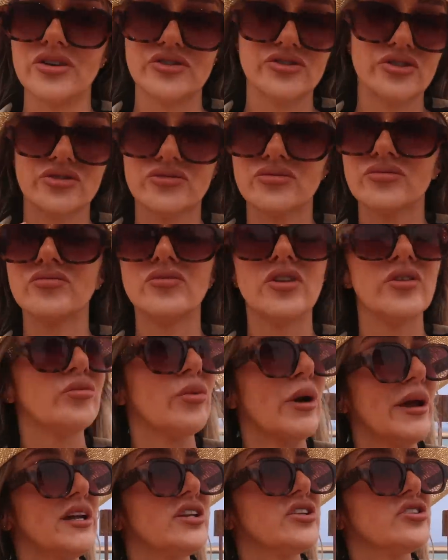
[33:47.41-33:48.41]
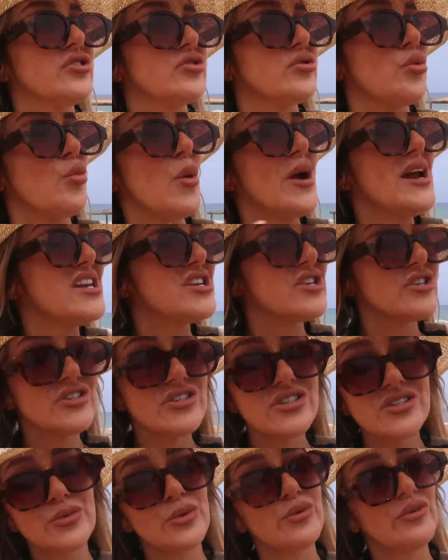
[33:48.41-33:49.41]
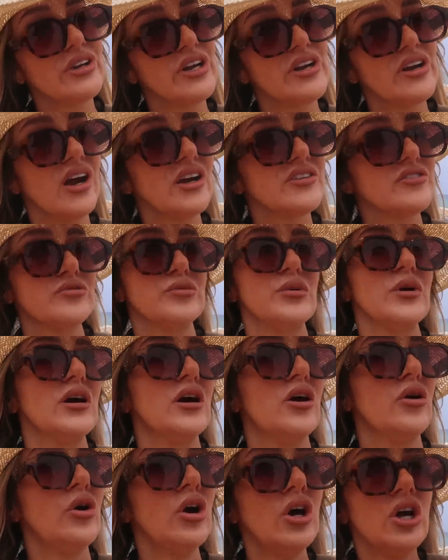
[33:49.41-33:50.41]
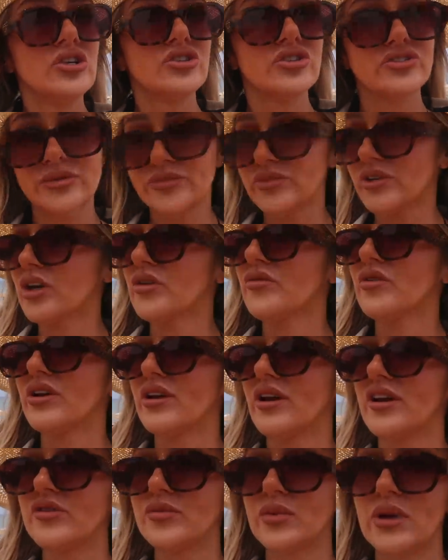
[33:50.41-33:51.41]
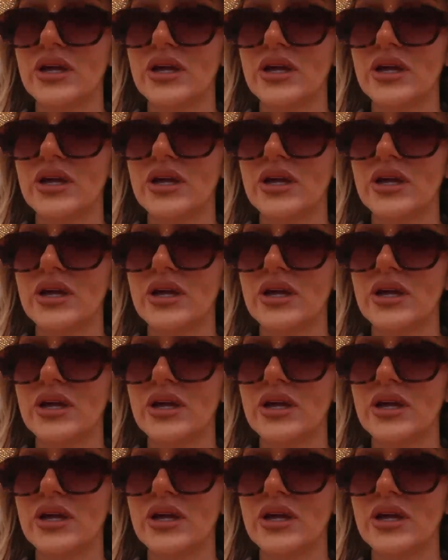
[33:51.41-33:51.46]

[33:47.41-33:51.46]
It's just the waiters were really nice as well. Mm. Just seems like a really nice